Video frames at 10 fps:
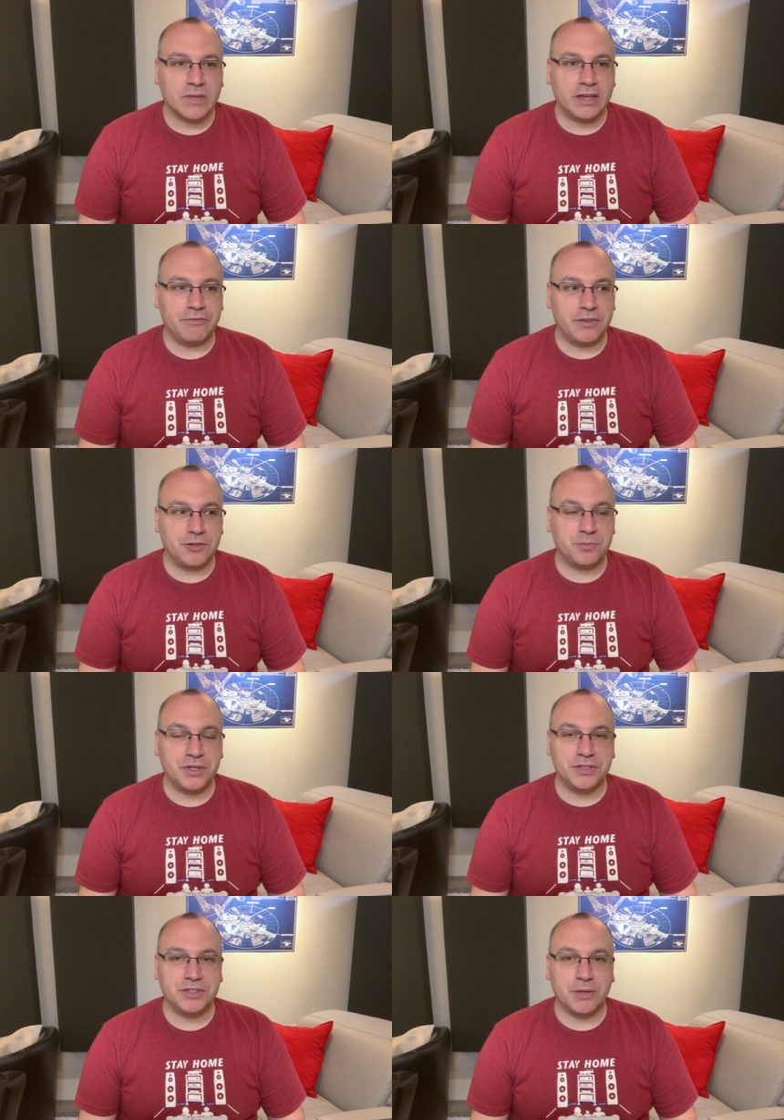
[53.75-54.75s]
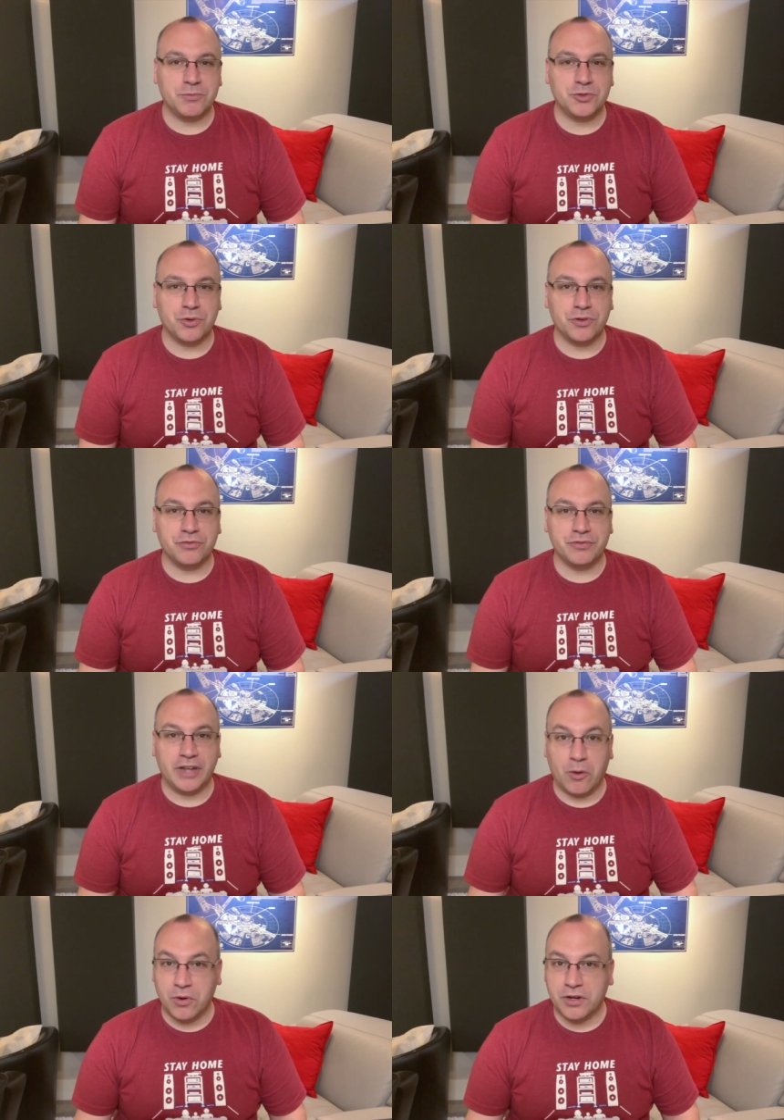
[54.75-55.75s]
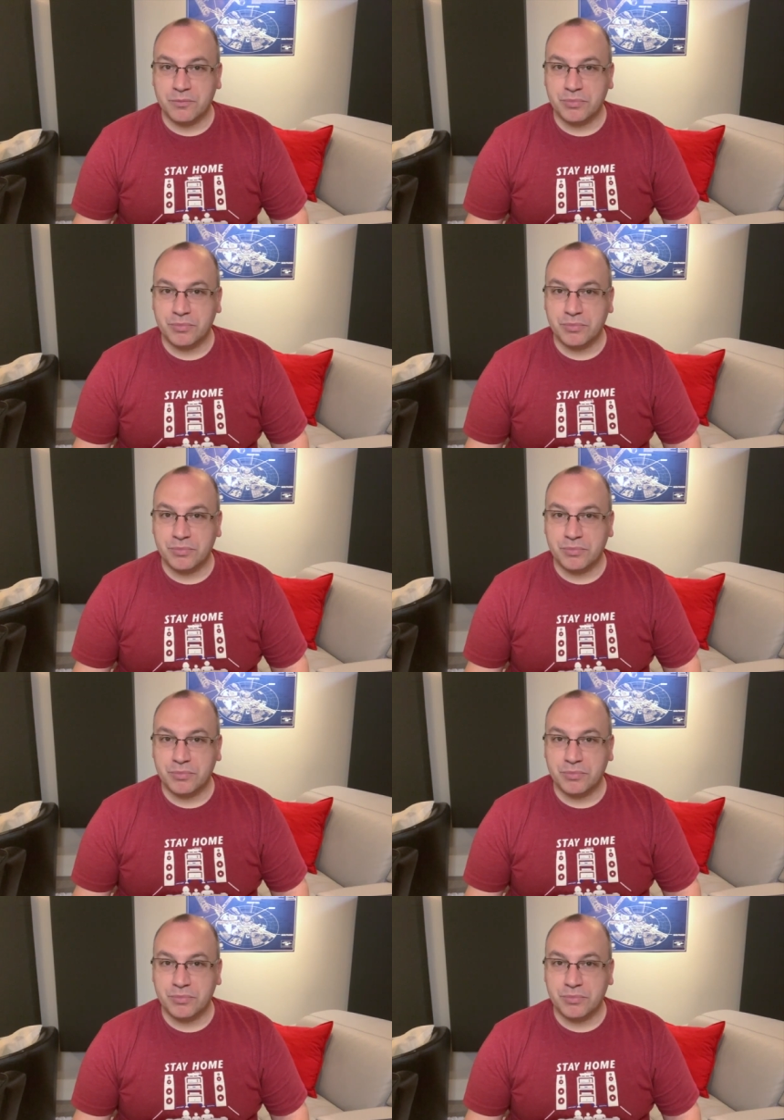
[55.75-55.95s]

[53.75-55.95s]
If there's been some sort of network